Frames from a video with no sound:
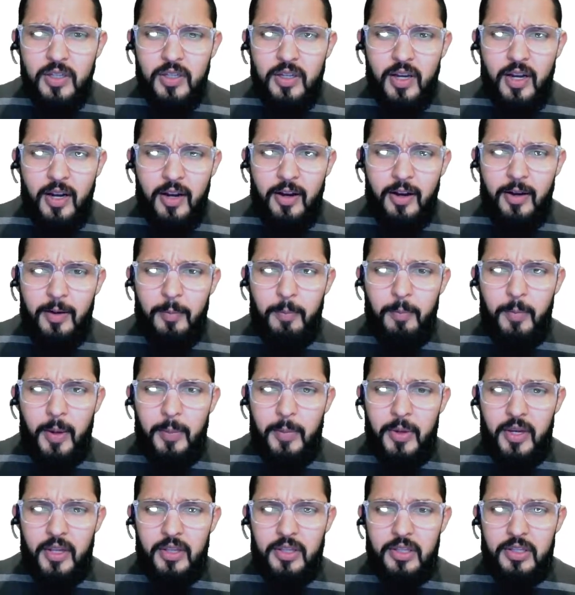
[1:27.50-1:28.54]
I'm
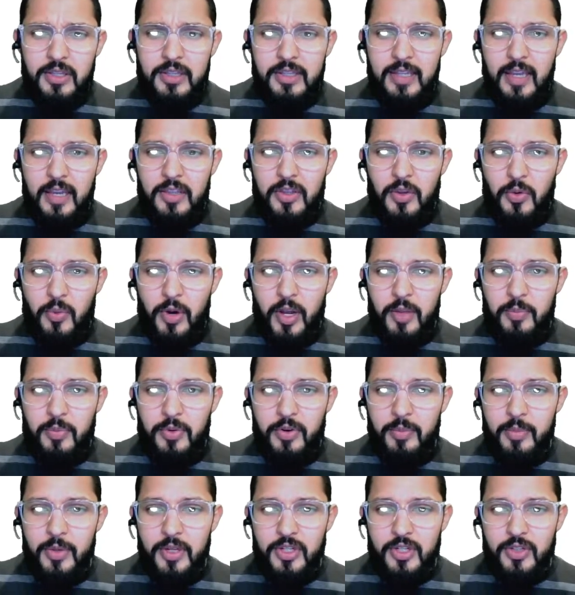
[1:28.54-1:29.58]
gonna take the right
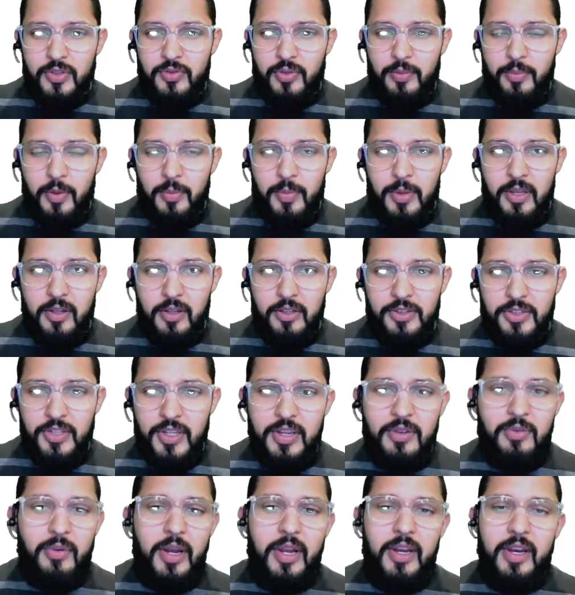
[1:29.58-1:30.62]
permissions from the
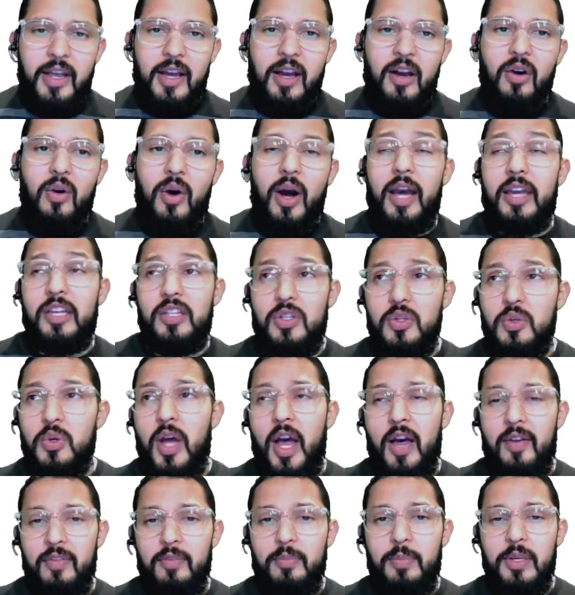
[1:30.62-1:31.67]
PLC. Right now, I do
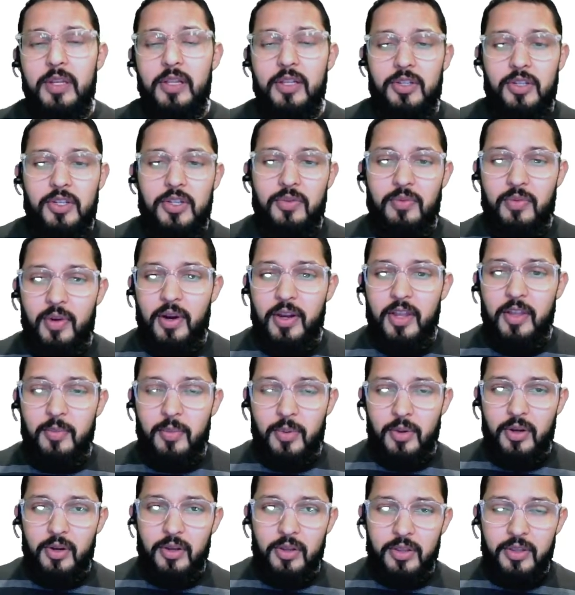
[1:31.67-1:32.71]
have a PLC running,
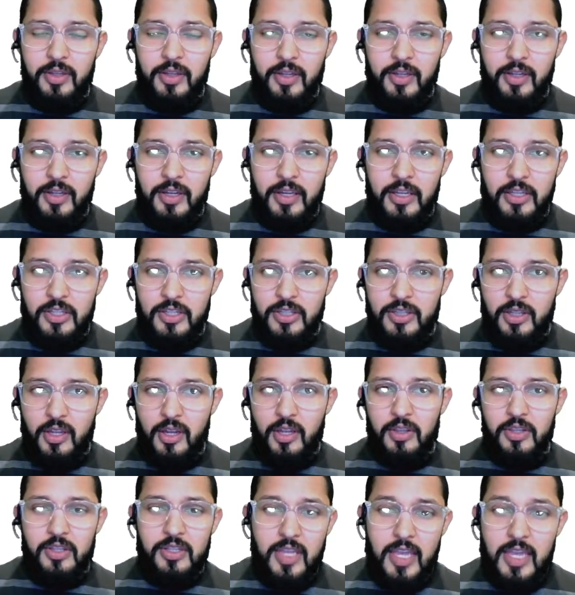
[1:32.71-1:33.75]
but it's
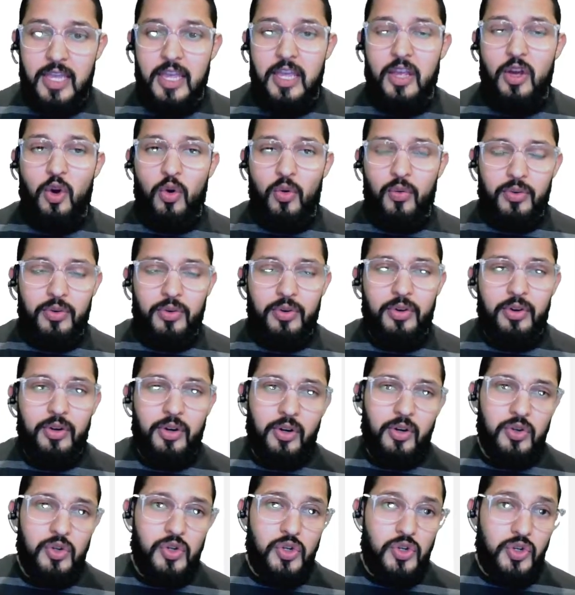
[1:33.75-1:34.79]
not taking over
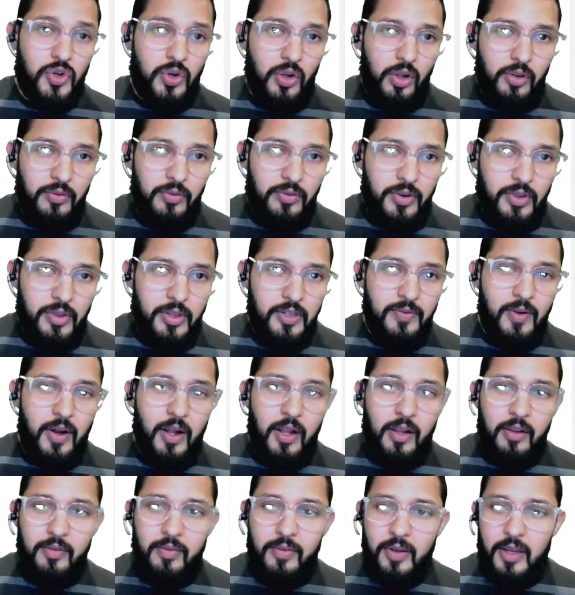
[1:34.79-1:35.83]
control over this
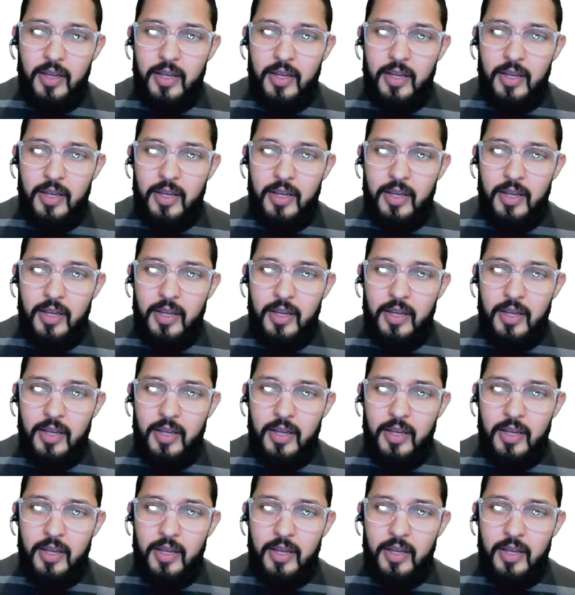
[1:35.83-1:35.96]
valve.